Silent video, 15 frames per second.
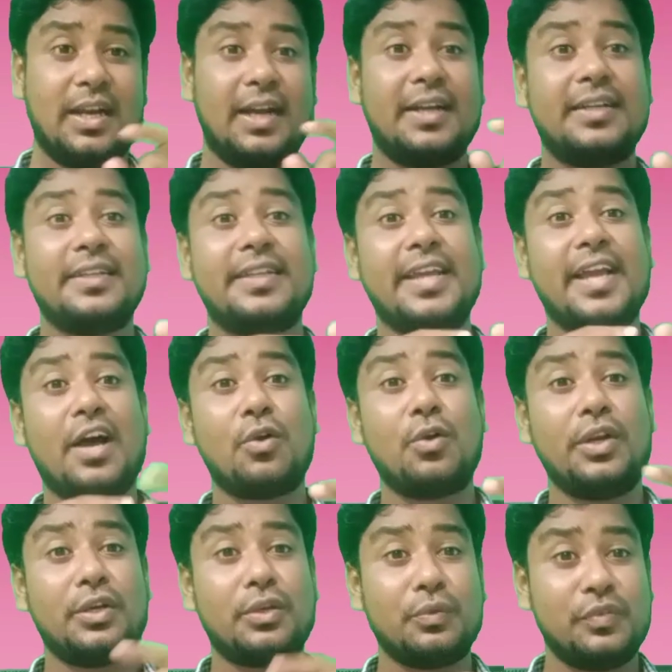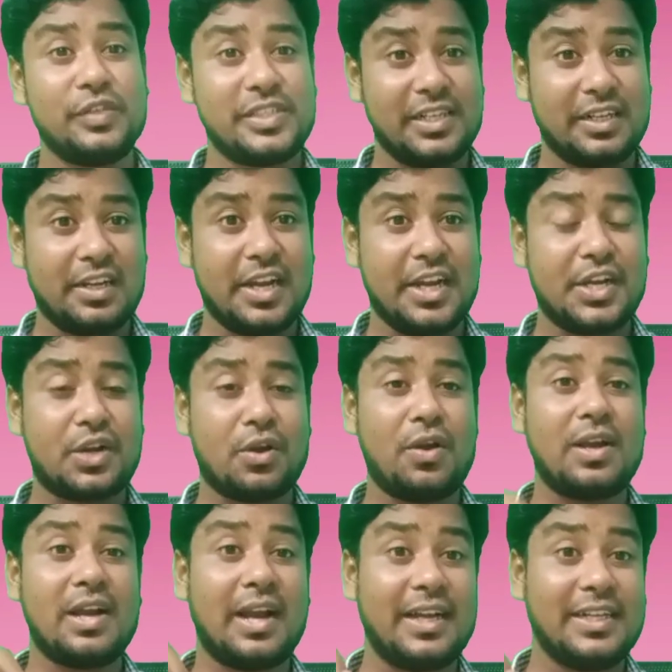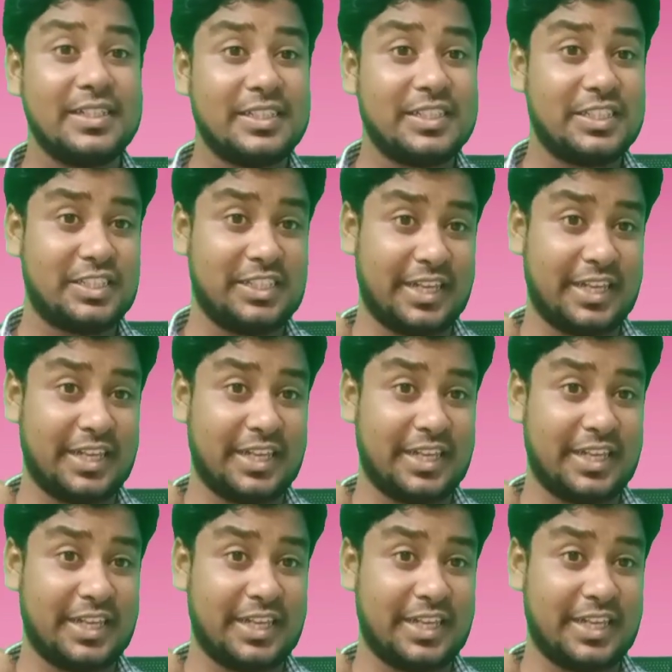and they are going to visit later on and